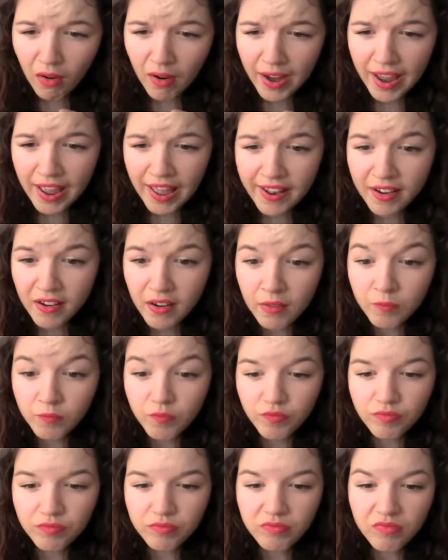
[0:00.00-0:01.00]
And
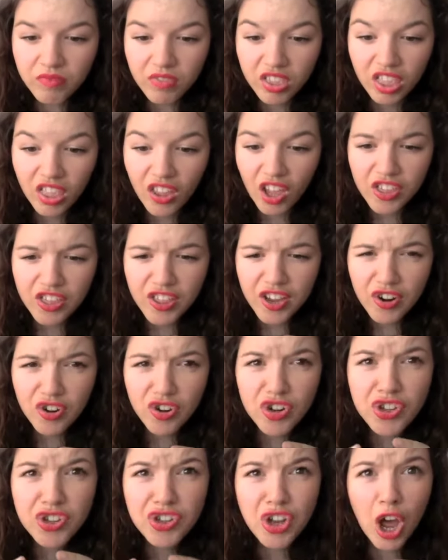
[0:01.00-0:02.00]

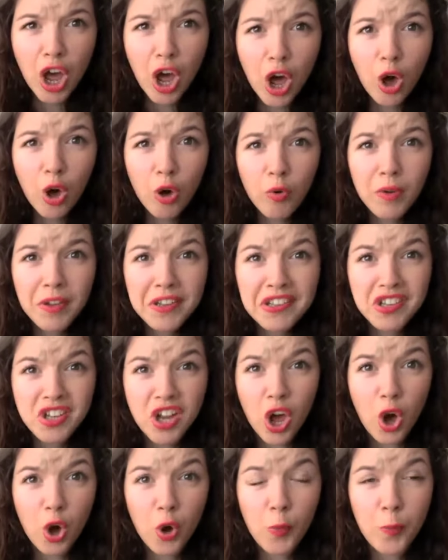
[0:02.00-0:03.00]
they're so,
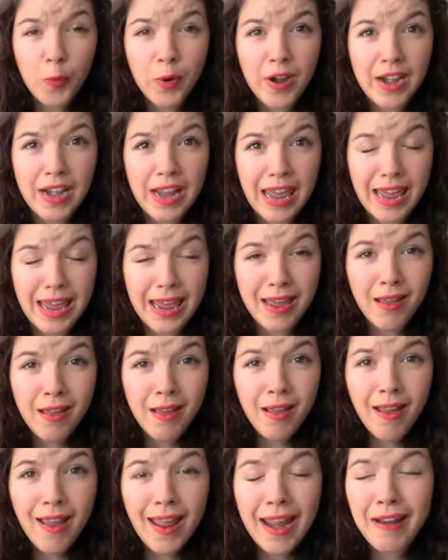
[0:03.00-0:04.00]
so pretty.
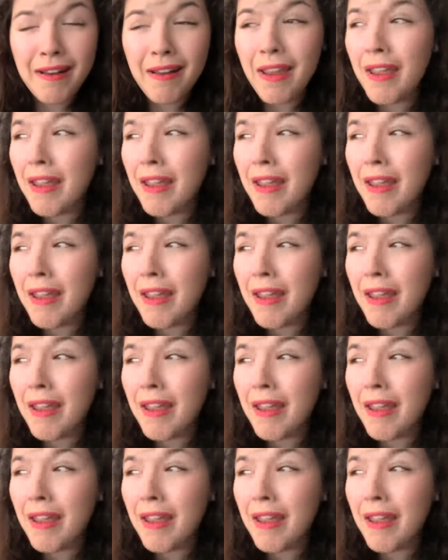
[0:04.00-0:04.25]
And